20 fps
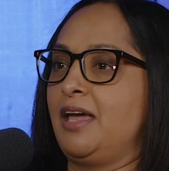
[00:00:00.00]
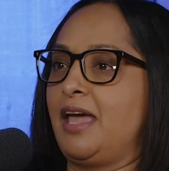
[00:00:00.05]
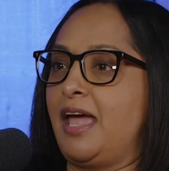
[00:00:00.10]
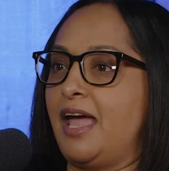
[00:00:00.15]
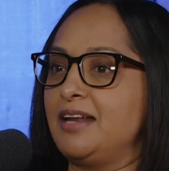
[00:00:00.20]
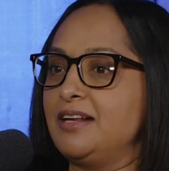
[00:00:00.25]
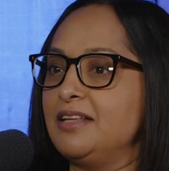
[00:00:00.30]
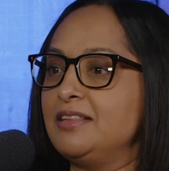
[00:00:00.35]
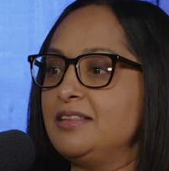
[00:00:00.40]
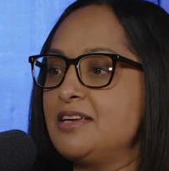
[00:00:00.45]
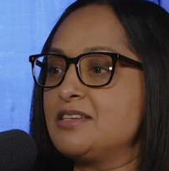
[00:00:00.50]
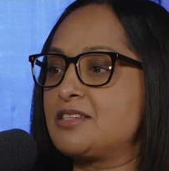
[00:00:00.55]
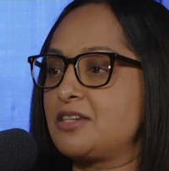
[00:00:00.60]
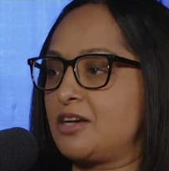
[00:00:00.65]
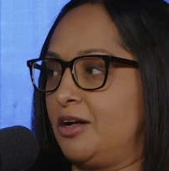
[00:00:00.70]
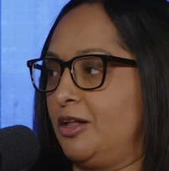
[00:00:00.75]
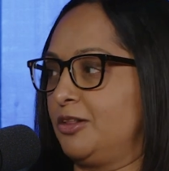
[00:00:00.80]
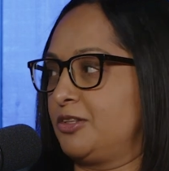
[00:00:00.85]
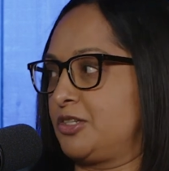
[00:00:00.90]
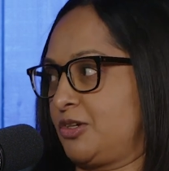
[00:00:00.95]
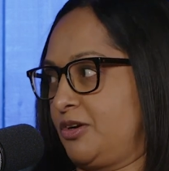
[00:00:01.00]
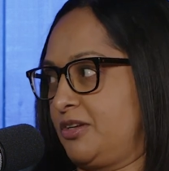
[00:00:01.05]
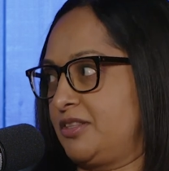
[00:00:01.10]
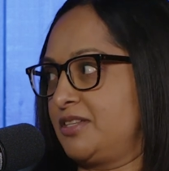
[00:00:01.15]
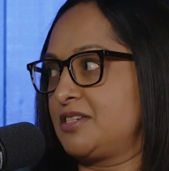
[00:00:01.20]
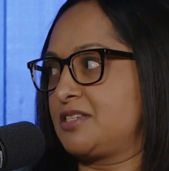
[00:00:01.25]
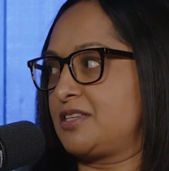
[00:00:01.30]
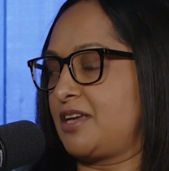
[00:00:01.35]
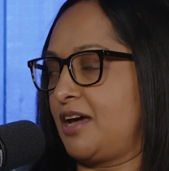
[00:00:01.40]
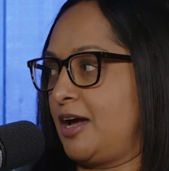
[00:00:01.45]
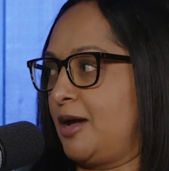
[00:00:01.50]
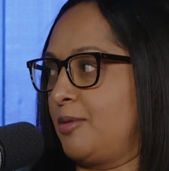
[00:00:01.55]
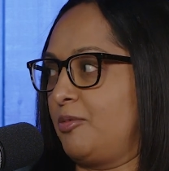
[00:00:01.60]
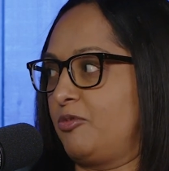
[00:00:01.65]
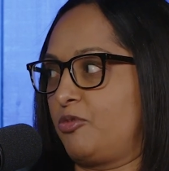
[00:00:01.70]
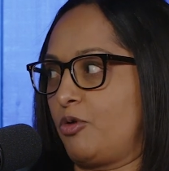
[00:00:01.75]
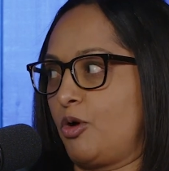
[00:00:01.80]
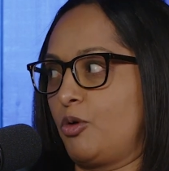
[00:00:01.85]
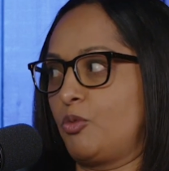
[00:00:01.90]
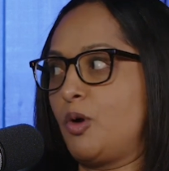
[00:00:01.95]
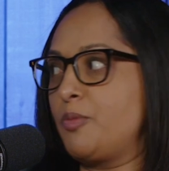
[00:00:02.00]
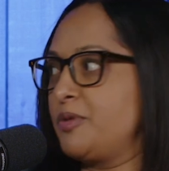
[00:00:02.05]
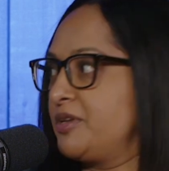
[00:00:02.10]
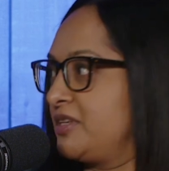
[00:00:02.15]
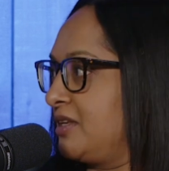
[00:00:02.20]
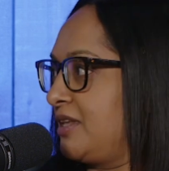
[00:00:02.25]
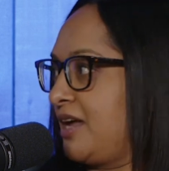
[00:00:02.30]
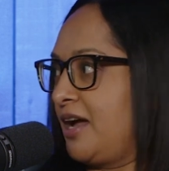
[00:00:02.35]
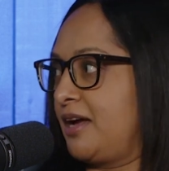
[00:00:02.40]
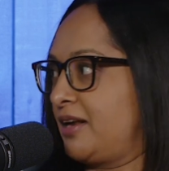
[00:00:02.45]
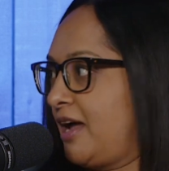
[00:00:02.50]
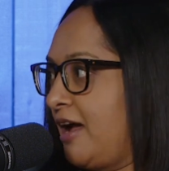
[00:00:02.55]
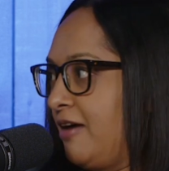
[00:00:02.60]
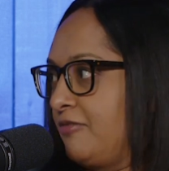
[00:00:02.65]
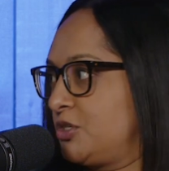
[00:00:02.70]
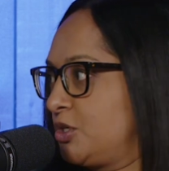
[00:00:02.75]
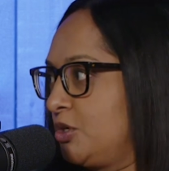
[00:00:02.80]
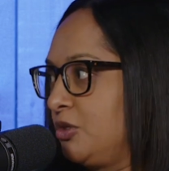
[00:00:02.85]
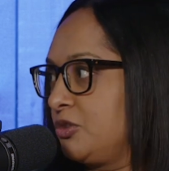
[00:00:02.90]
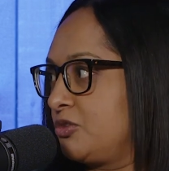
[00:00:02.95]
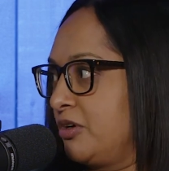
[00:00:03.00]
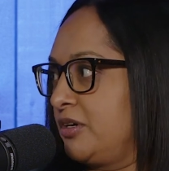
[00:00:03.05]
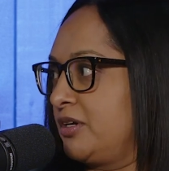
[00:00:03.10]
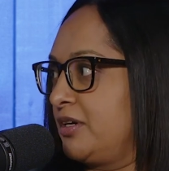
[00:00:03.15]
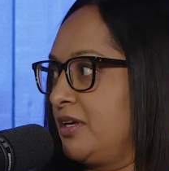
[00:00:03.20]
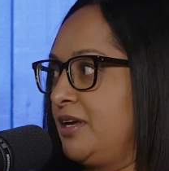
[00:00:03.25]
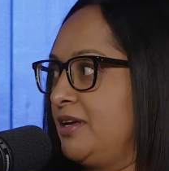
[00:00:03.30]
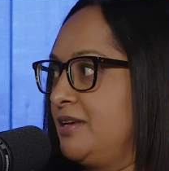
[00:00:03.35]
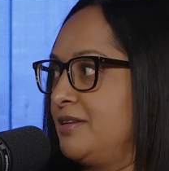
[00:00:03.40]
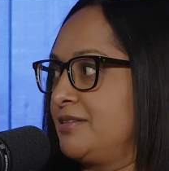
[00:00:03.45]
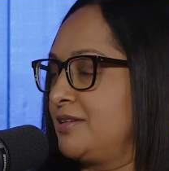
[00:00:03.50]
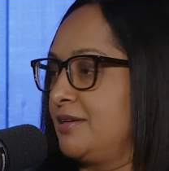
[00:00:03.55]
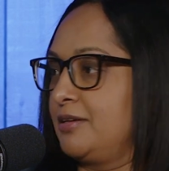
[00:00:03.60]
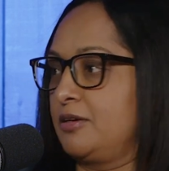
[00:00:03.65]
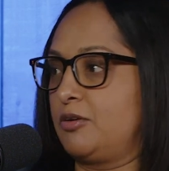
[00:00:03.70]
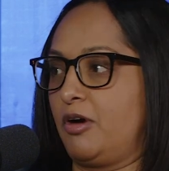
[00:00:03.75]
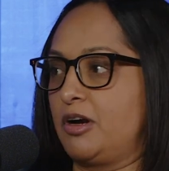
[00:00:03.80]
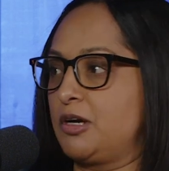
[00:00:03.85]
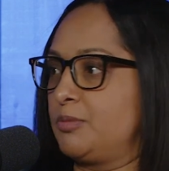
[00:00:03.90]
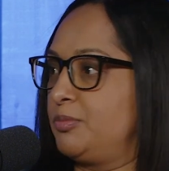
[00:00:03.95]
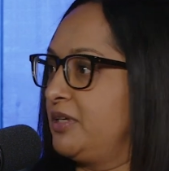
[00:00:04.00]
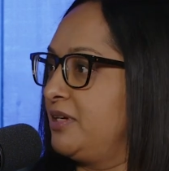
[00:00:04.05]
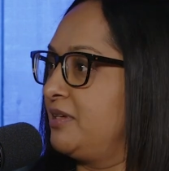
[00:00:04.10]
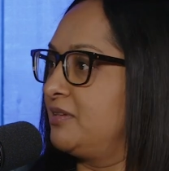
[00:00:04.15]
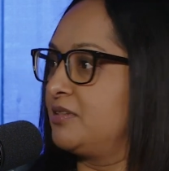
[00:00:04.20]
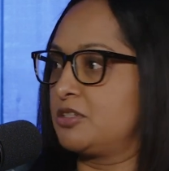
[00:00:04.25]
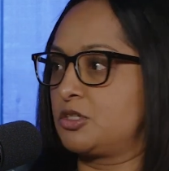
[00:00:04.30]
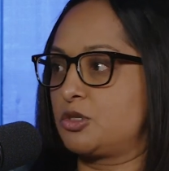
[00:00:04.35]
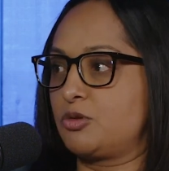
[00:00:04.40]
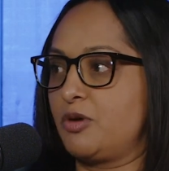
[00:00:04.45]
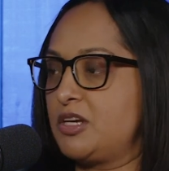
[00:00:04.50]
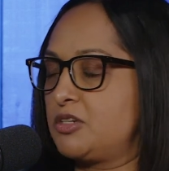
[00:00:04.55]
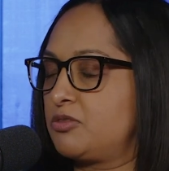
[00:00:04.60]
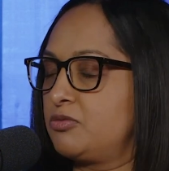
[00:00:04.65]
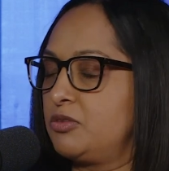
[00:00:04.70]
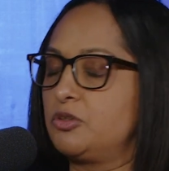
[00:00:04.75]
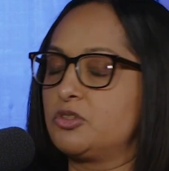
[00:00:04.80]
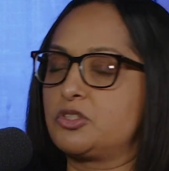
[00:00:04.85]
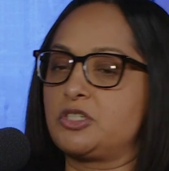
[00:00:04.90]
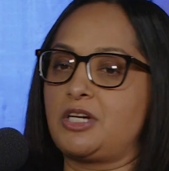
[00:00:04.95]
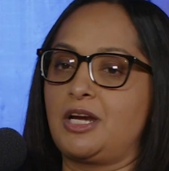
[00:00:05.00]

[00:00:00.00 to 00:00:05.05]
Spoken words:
And in this culture, at this time, for a woman to not have children is incredibly disgraceful,